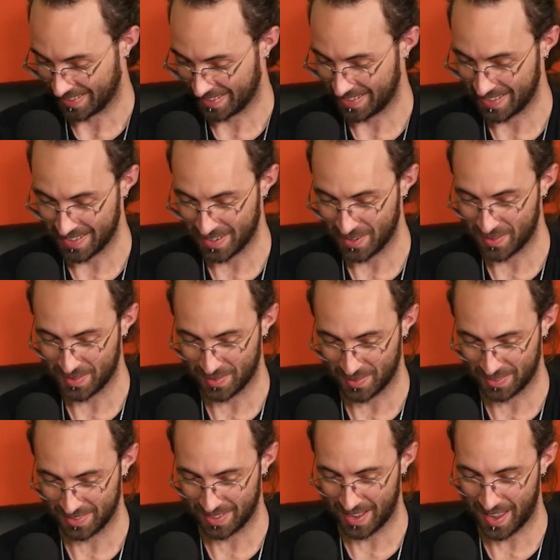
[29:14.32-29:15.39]
You know,
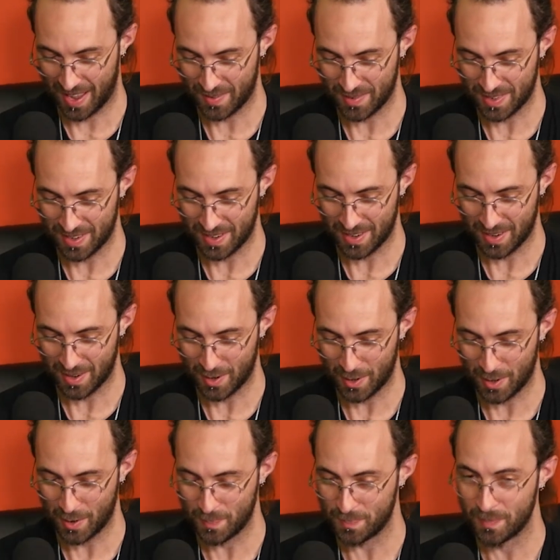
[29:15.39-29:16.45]
having
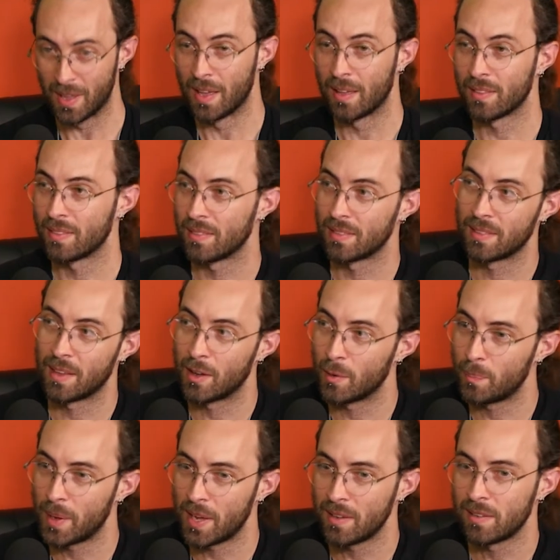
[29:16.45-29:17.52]
a, a a
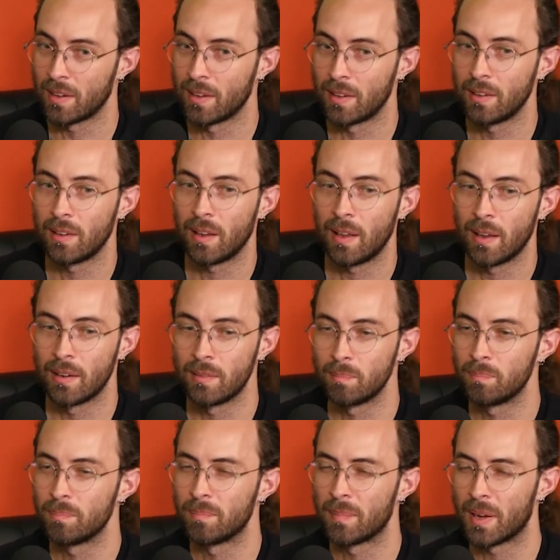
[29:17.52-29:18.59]
band on, and
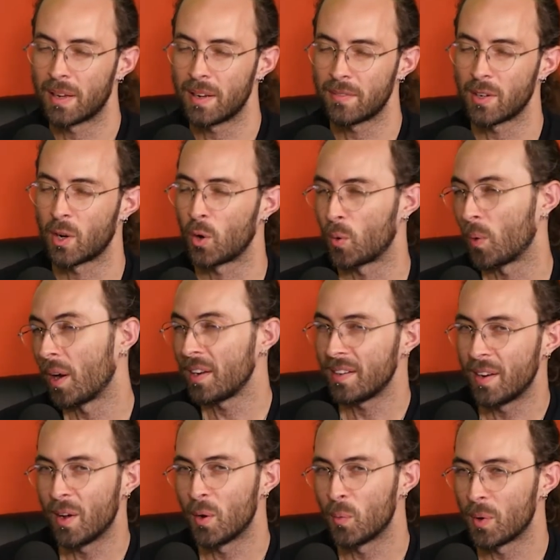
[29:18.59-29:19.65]
I never quite
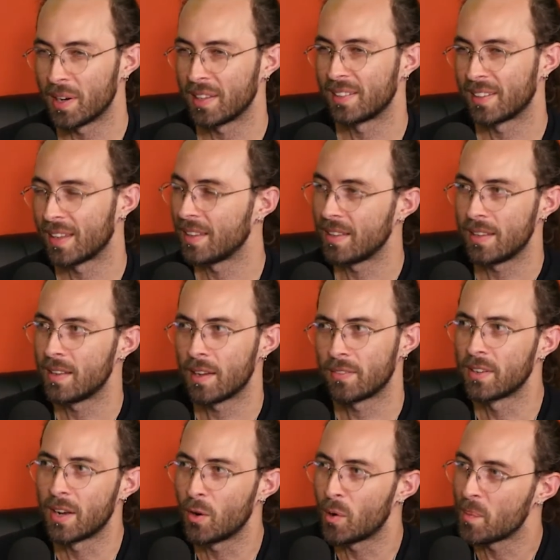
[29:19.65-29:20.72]
know what exactly. You
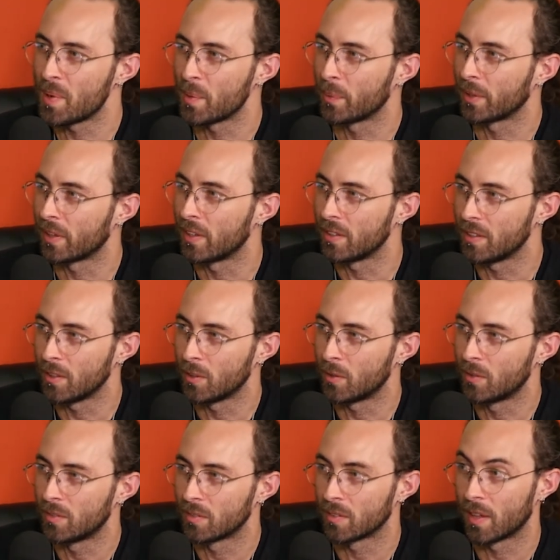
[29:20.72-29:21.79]
never know what people are going to do.
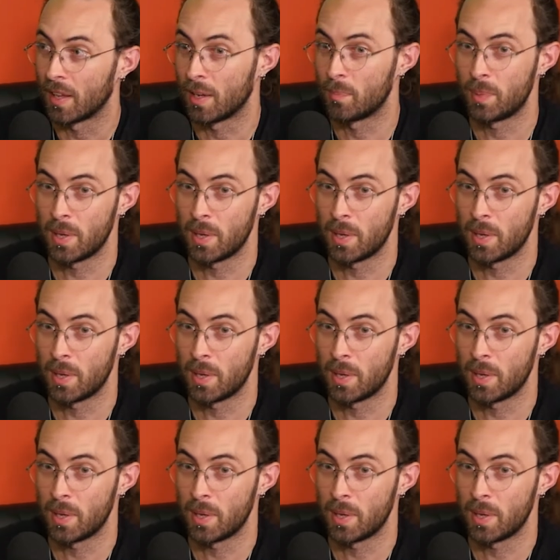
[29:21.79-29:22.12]
Like yeah.